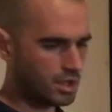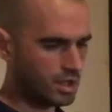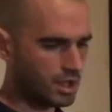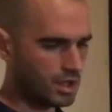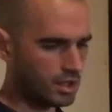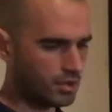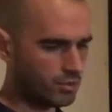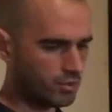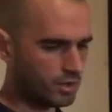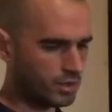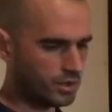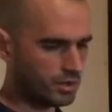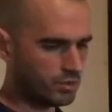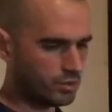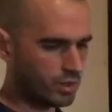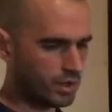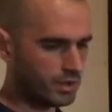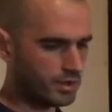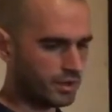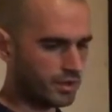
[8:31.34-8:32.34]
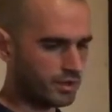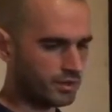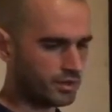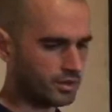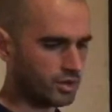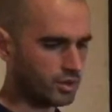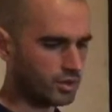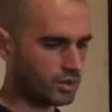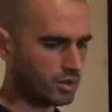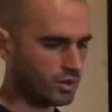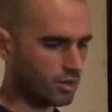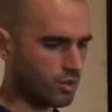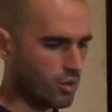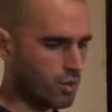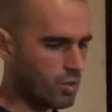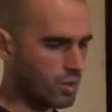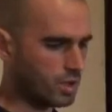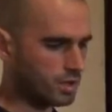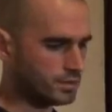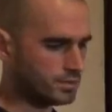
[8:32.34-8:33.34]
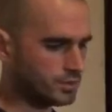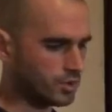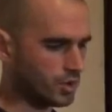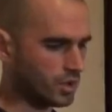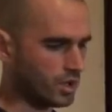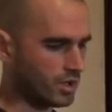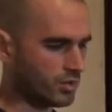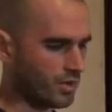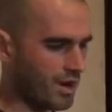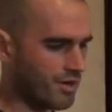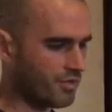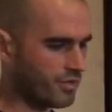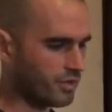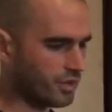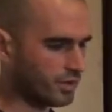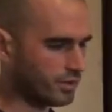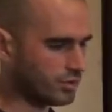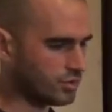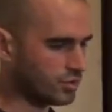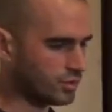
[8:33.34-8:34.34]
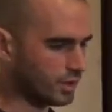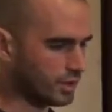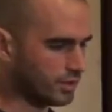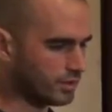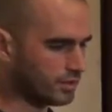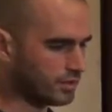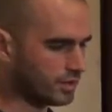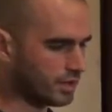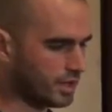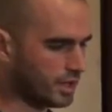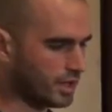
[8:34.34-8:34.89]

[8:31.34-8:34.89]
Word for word: uh, with, where there is another koan or a reference to it.